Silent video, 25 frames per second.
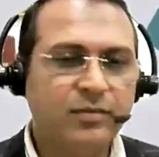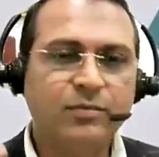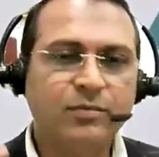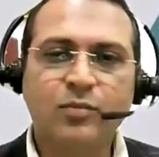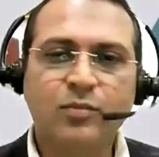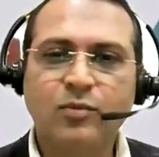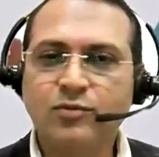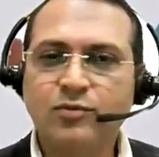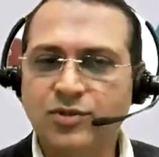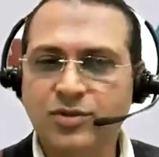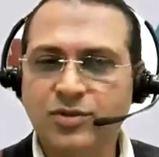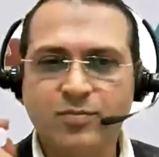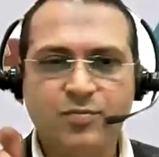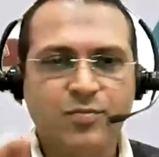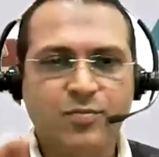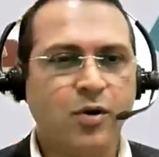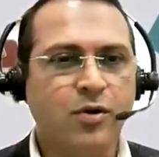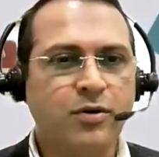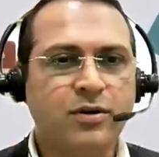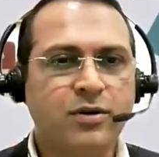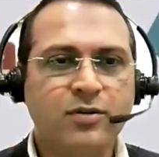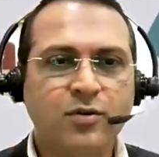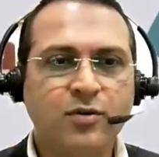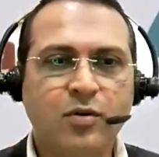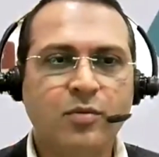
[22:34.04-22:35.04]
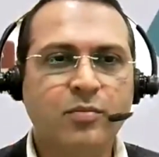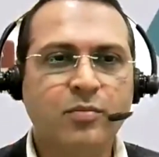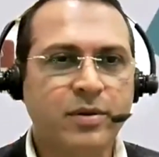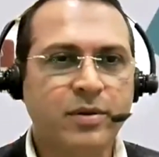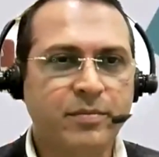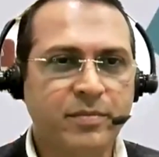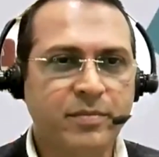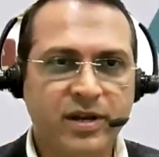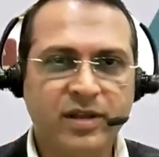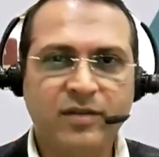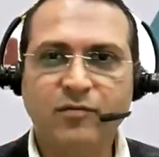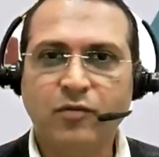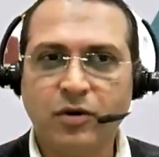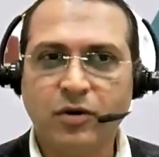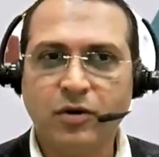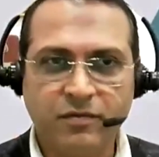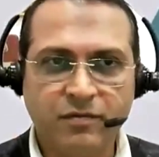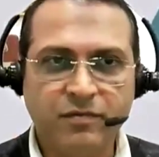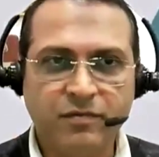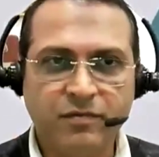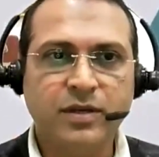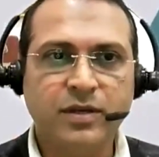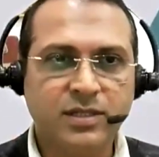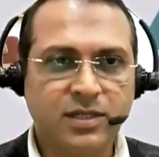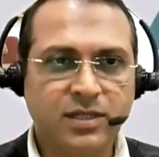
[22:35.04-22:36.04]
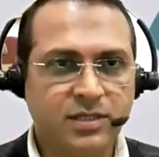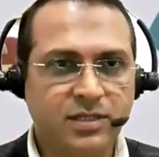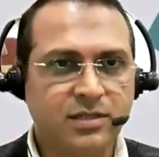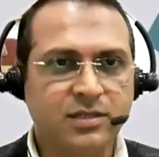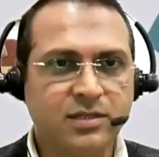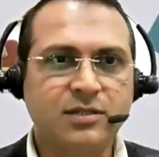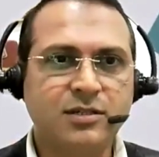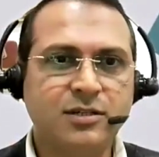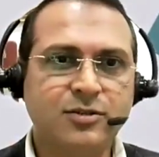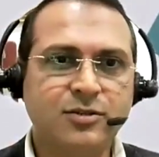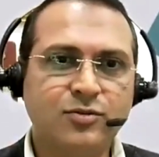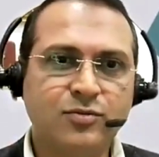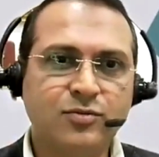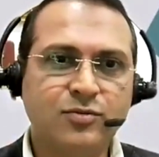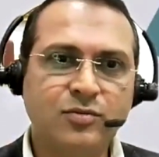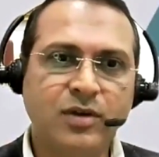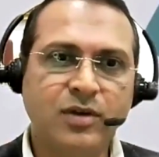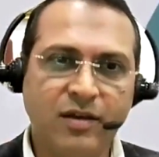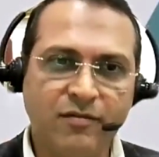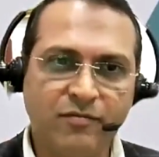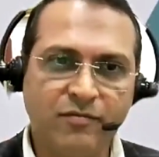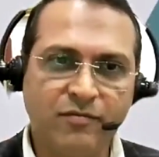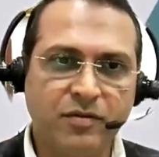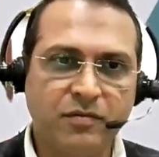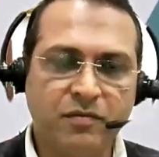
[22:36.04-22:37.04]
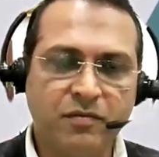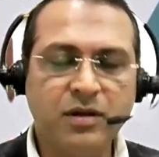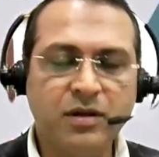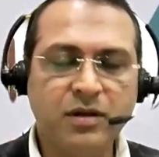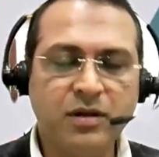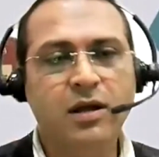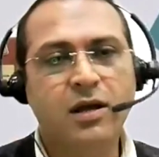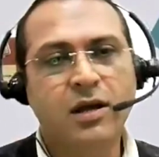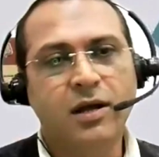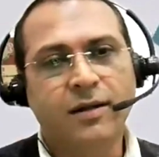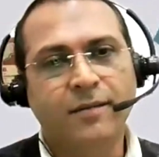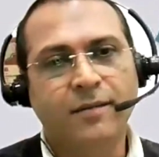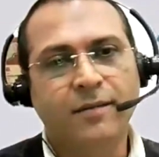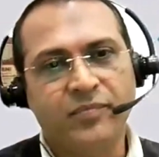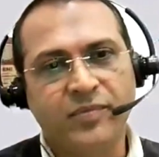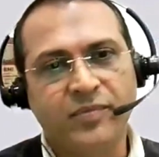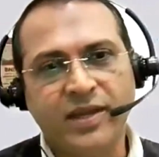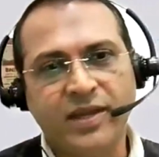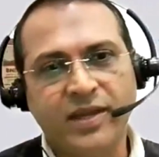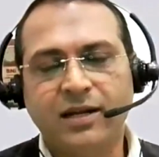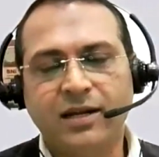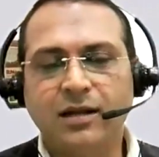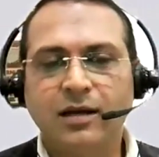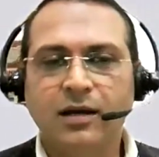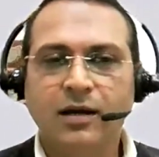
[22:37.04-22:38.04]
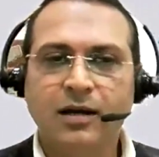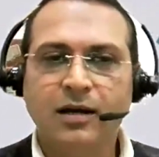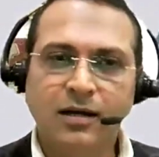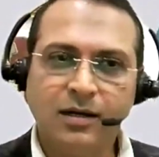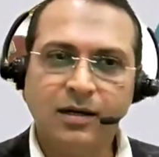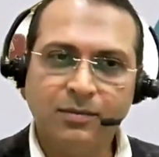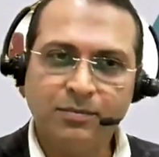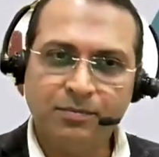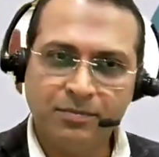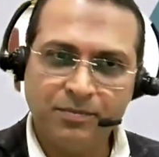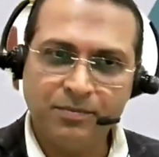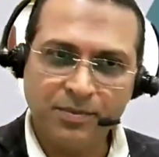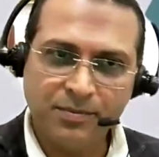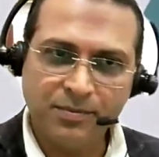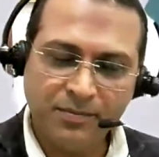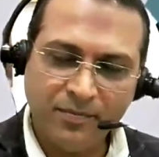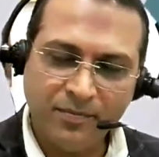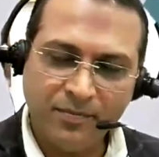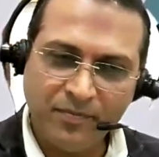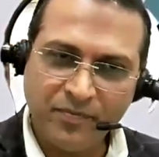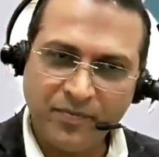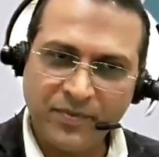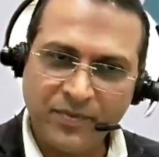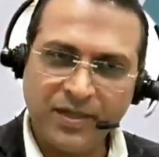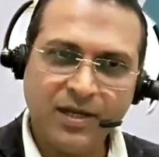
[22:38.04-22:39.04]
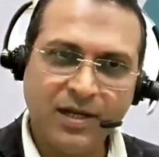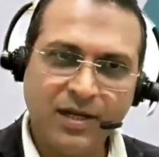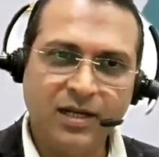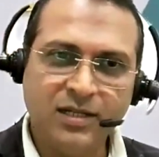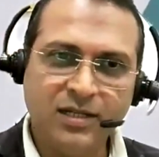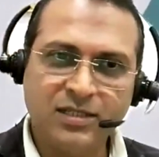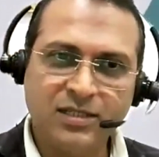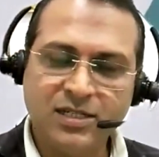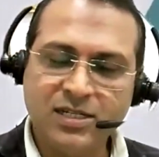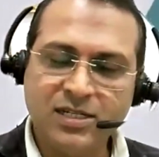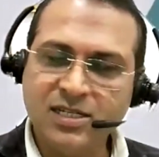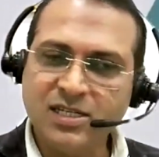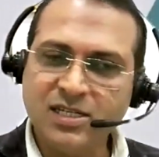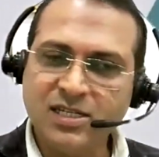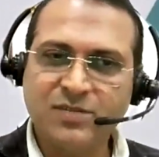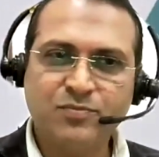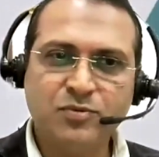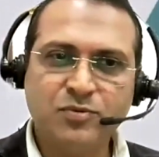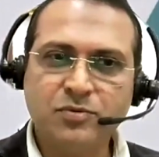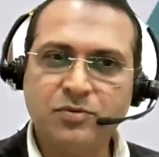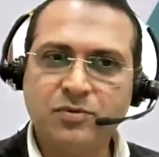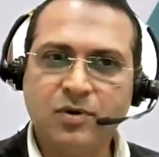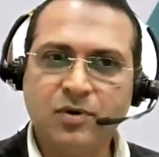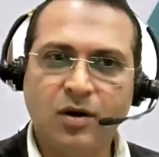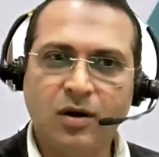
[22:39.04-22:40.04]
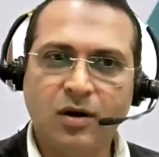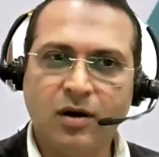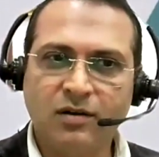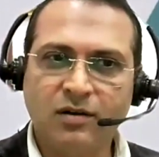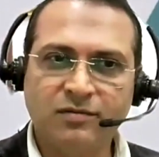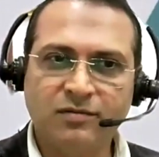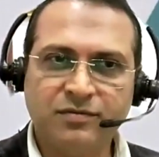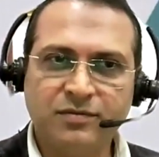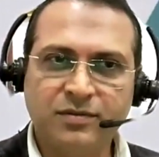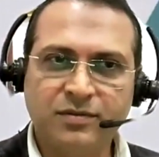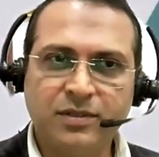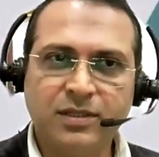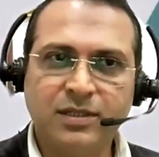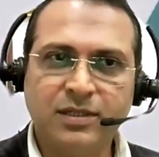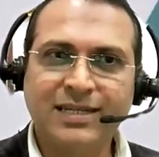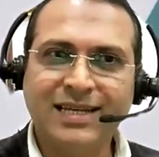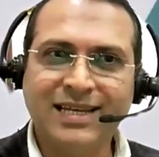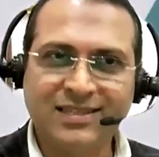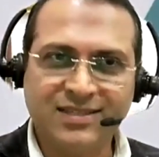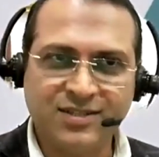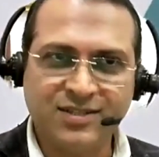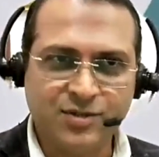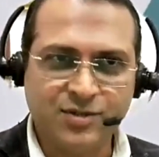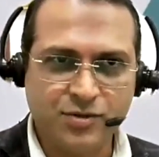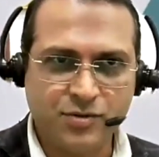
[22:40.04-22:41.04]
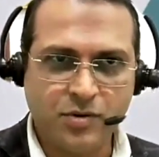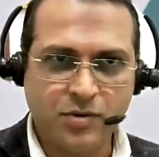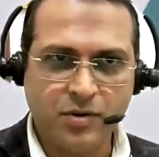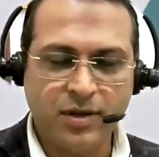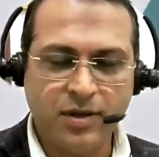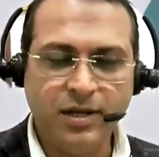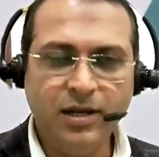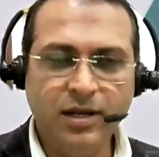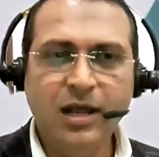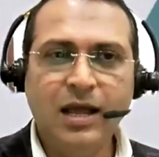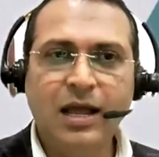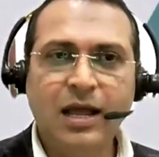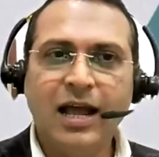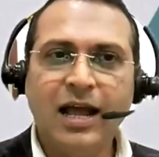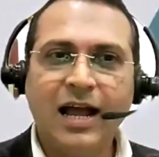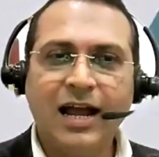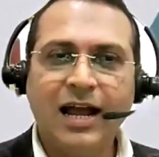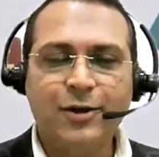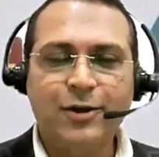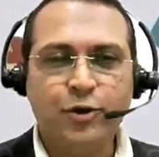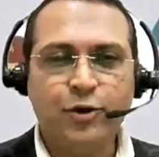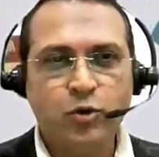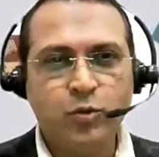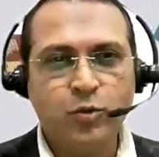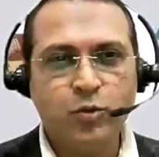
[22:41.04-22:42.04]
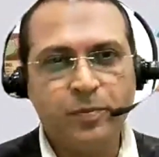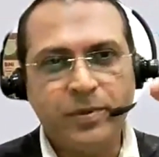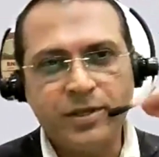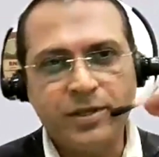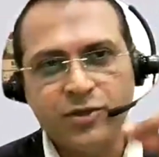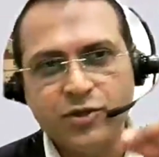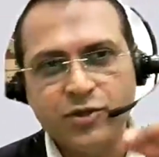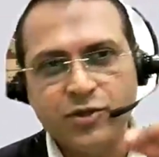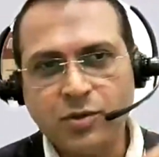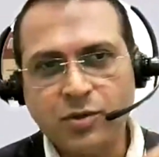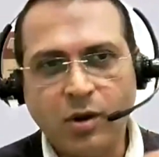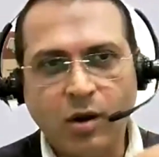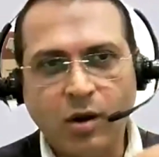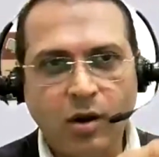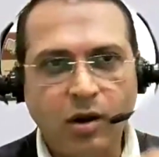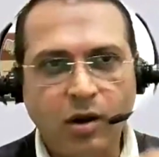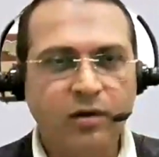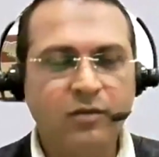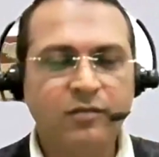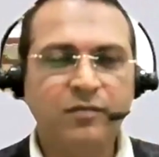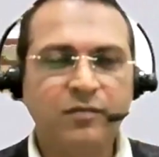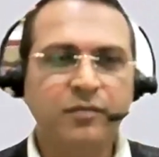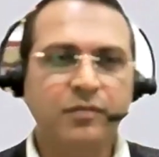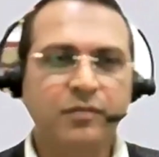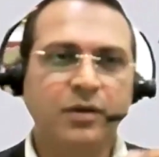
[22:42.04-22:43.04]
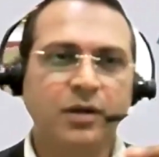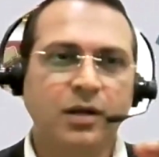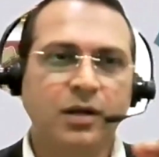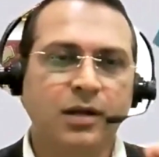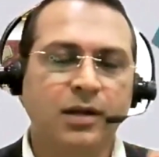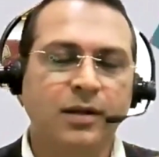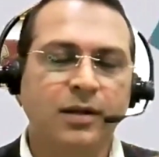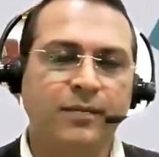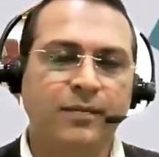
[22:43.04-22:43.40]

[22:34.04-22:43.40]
one most important home remedy what we suggested to everyone, that a teaspoon of the castor oil and 2 pinch of